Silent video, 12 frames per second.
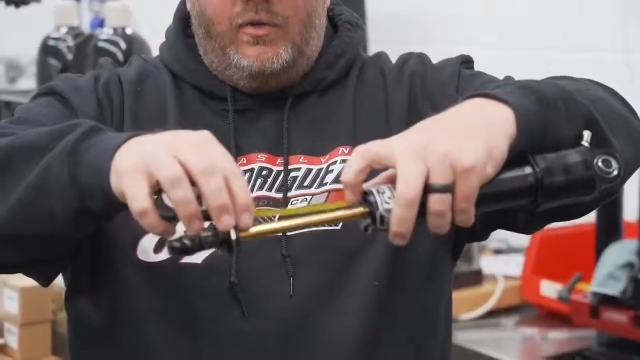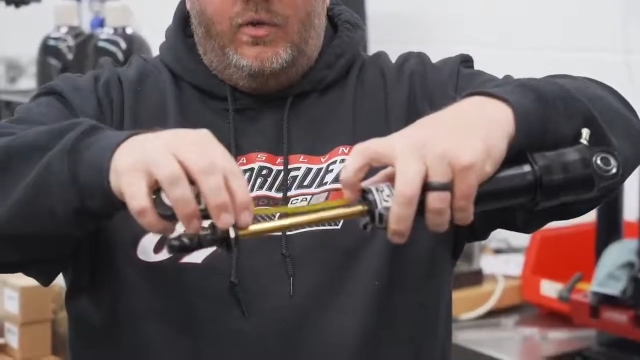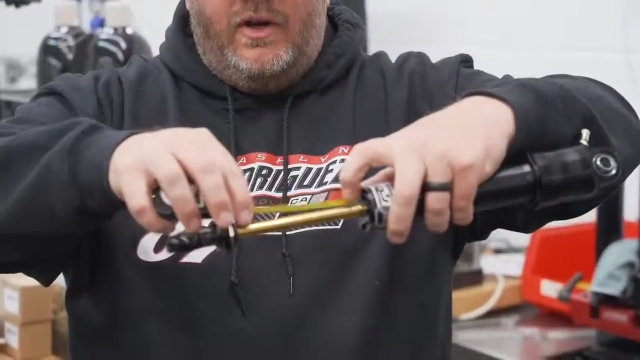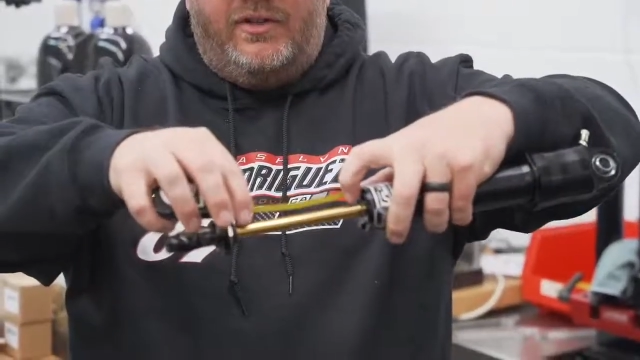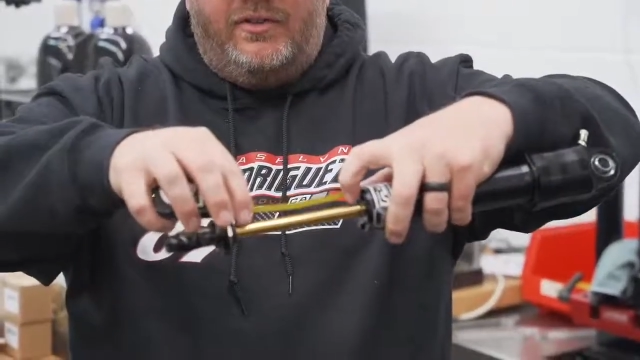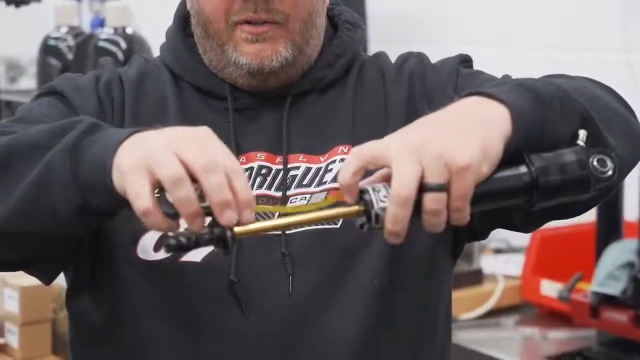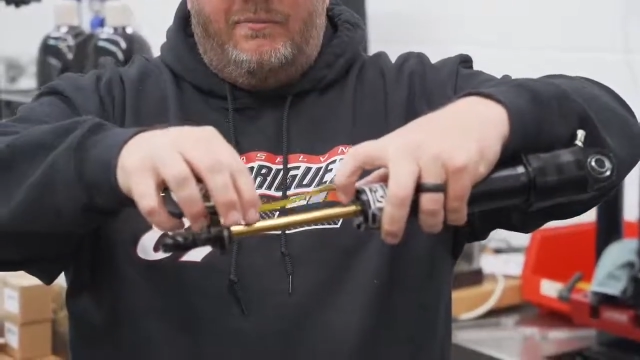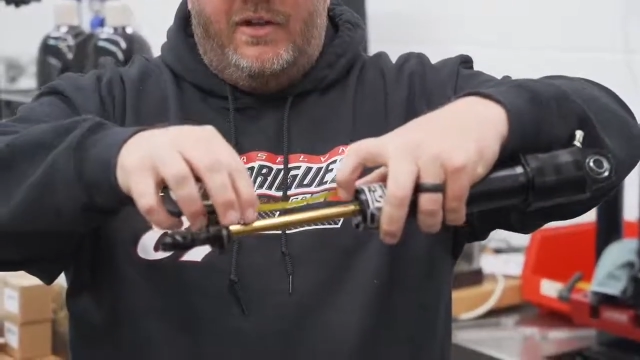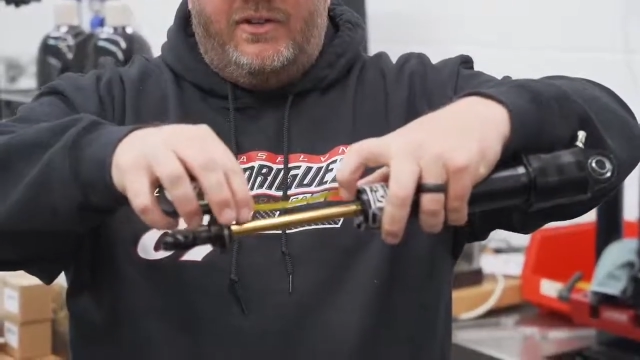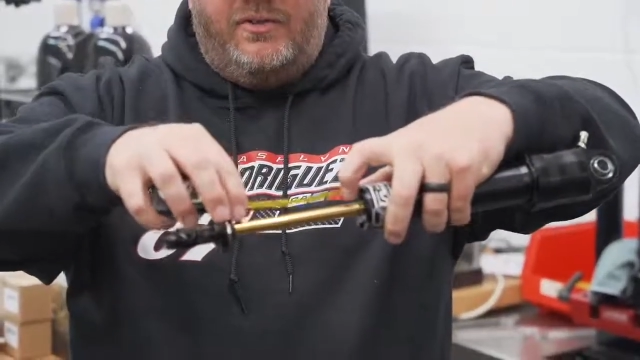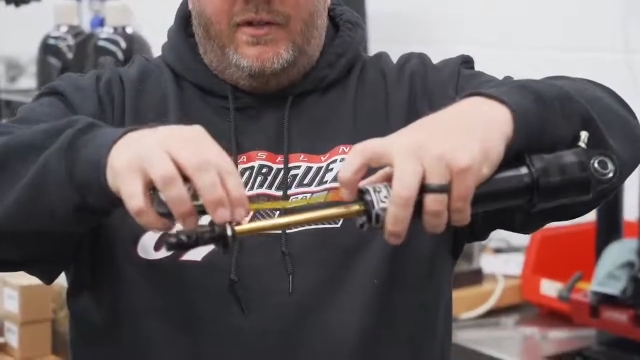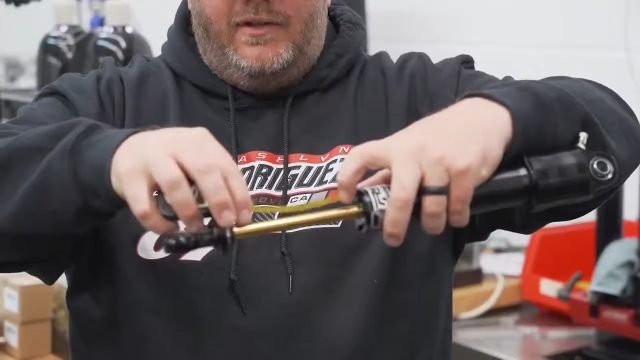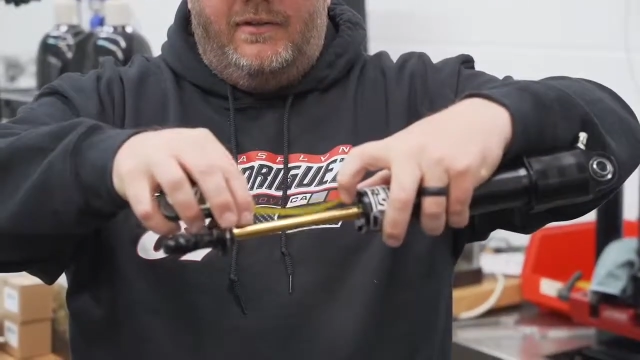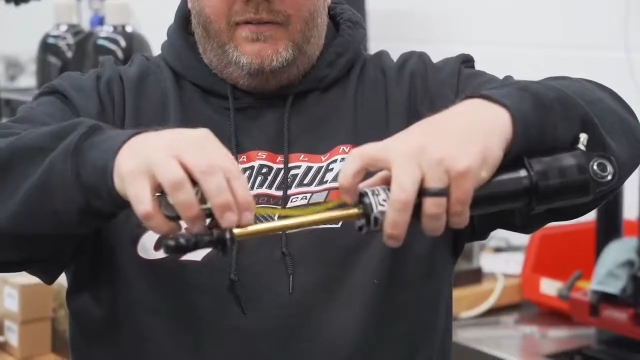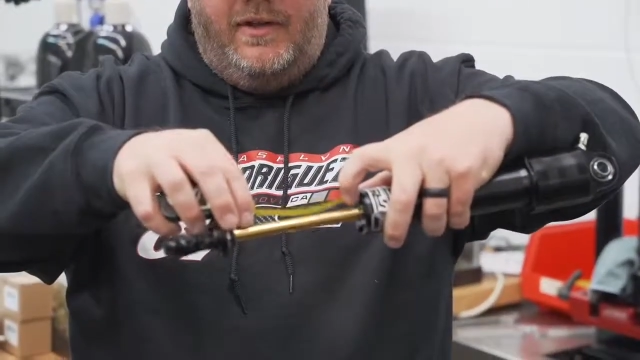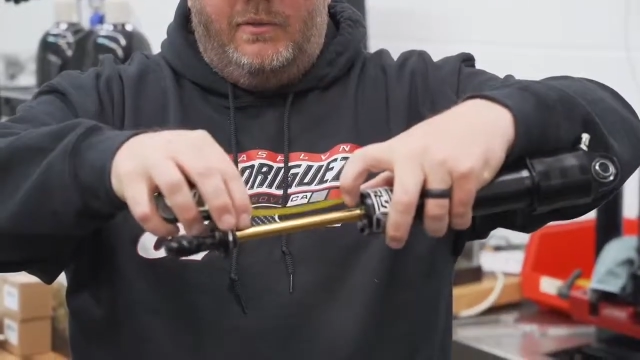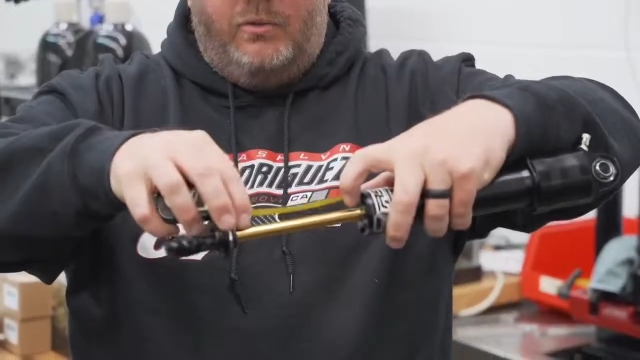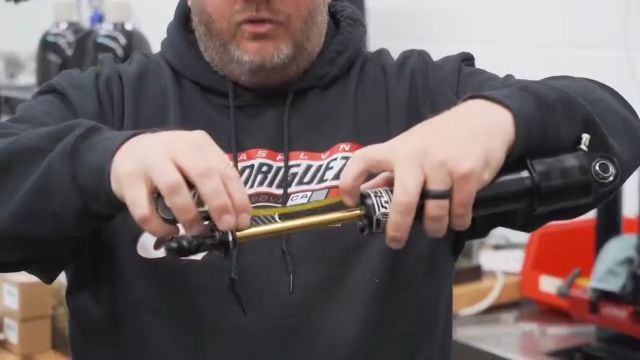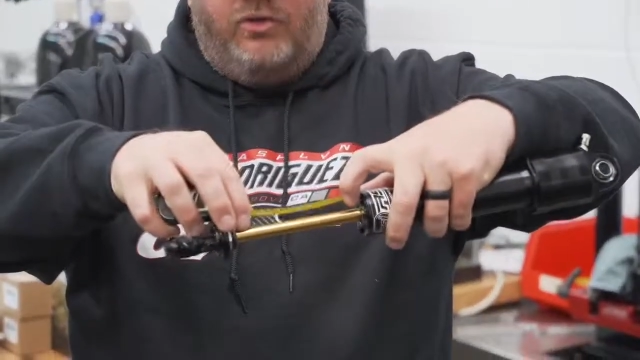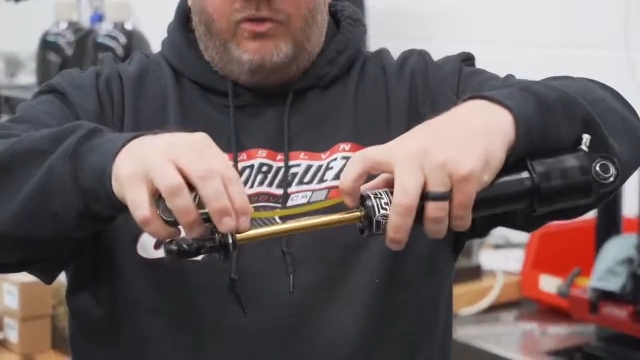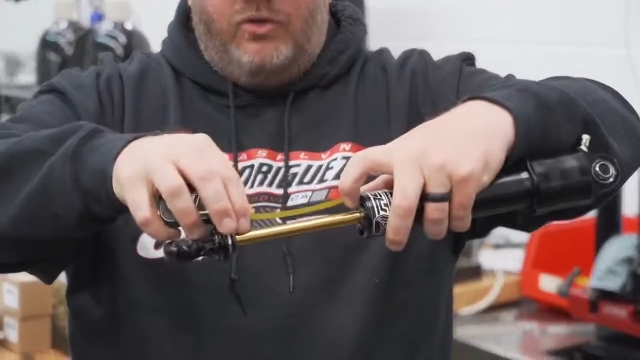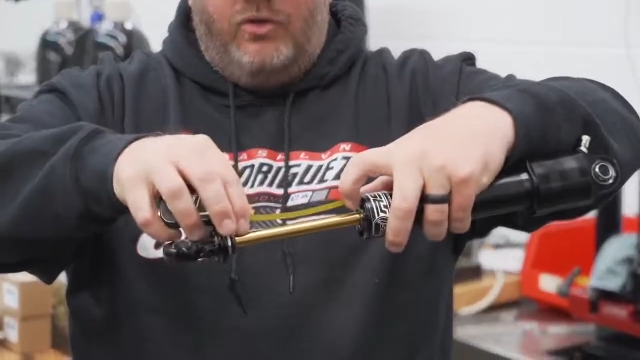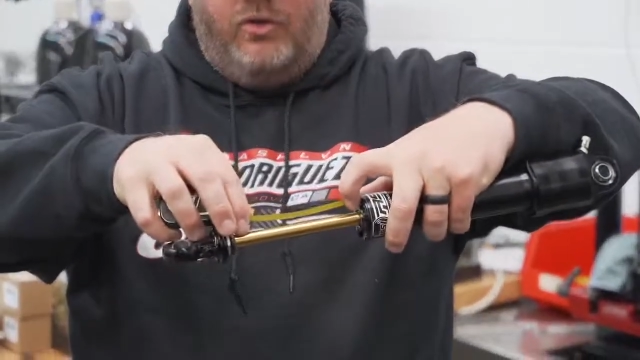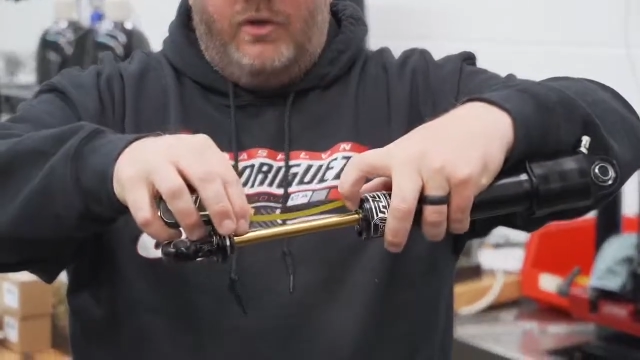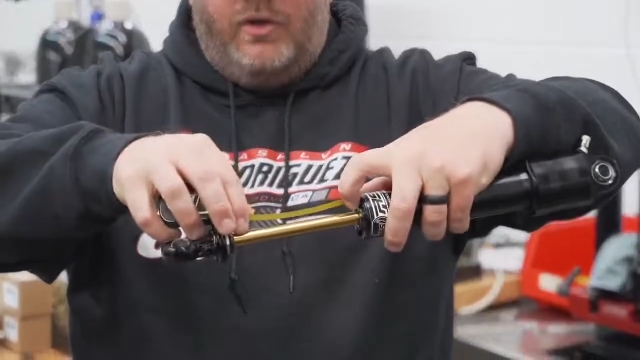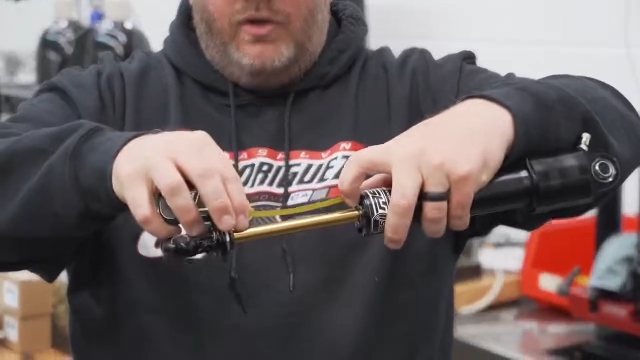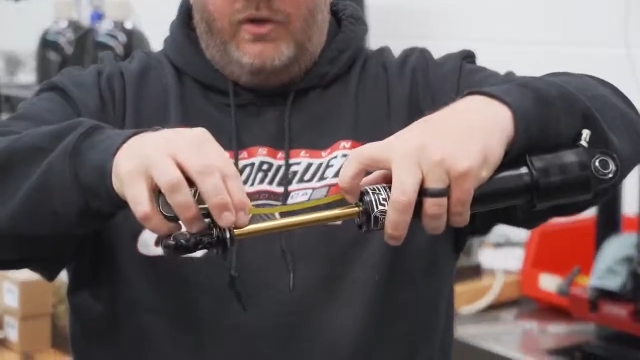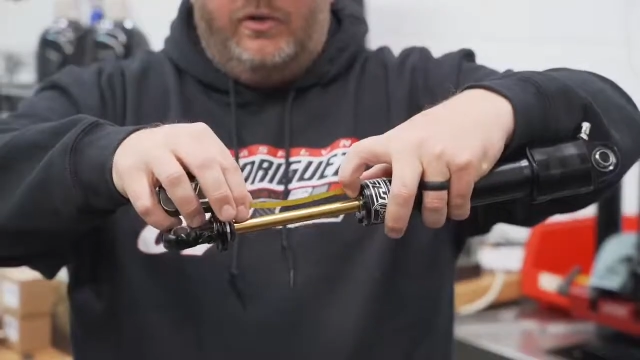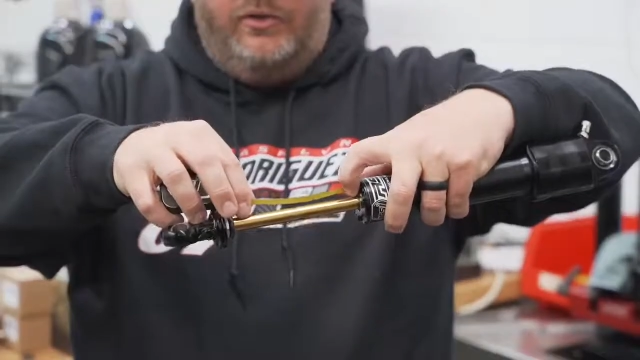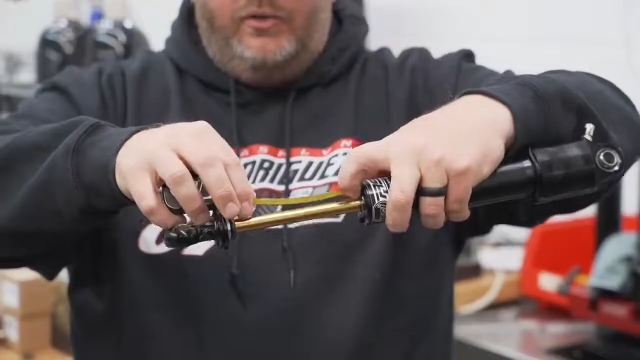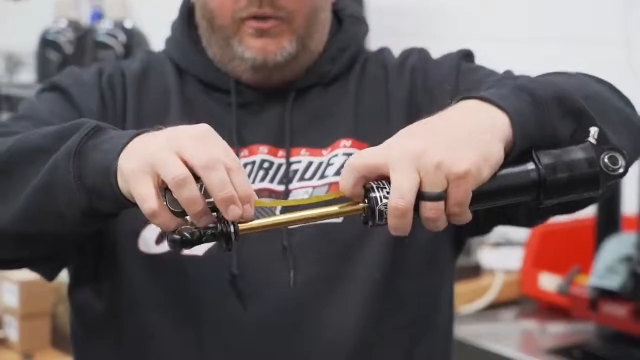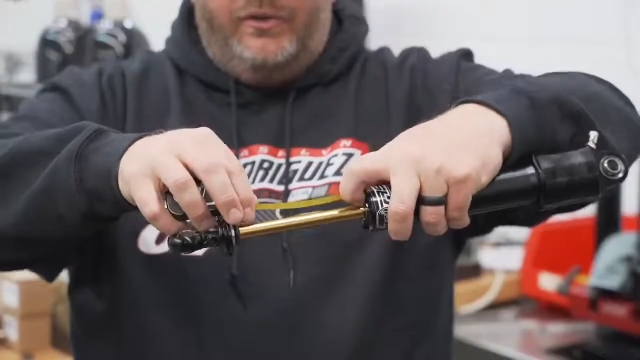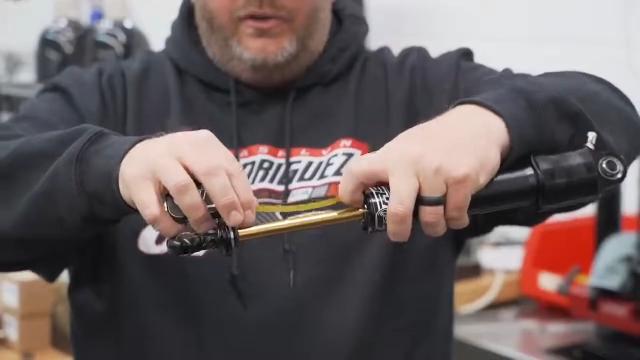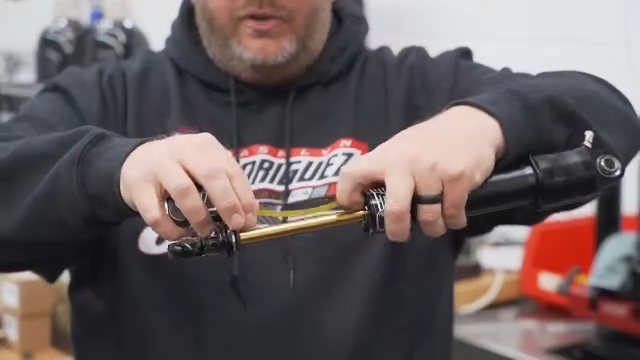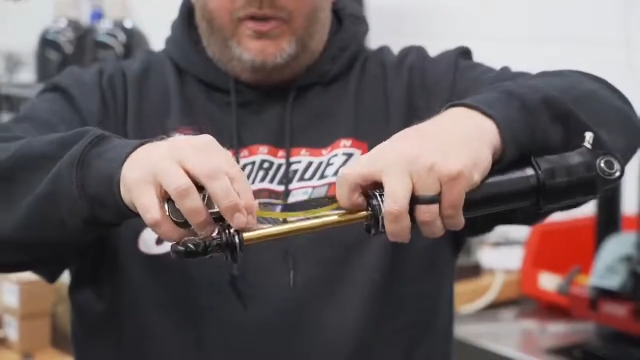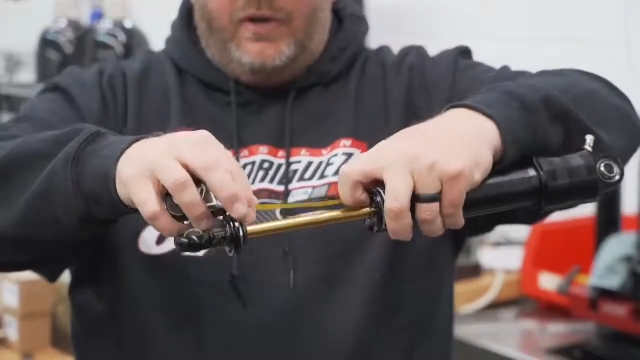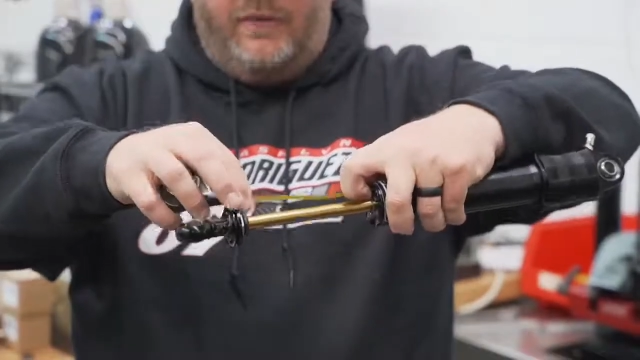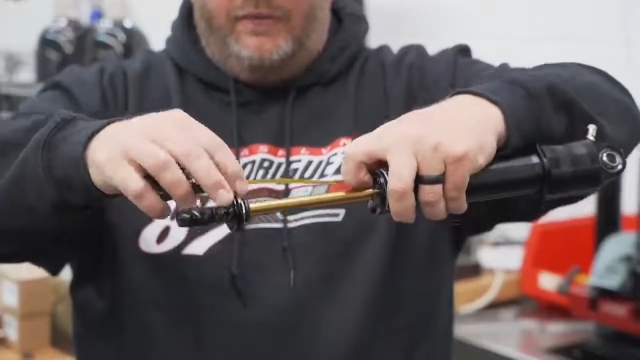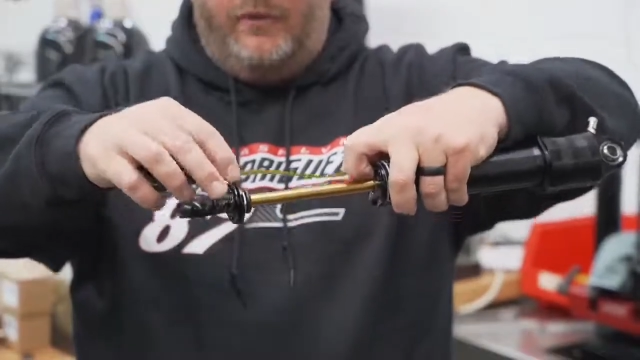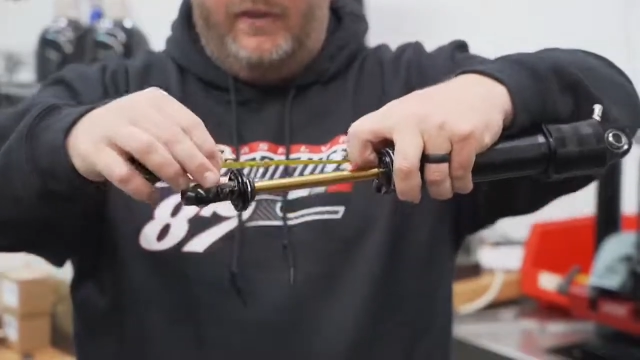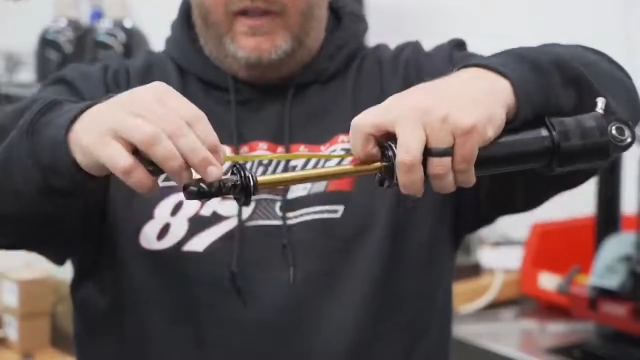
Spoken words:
we're actually measuring the available stroke. So with the shock fully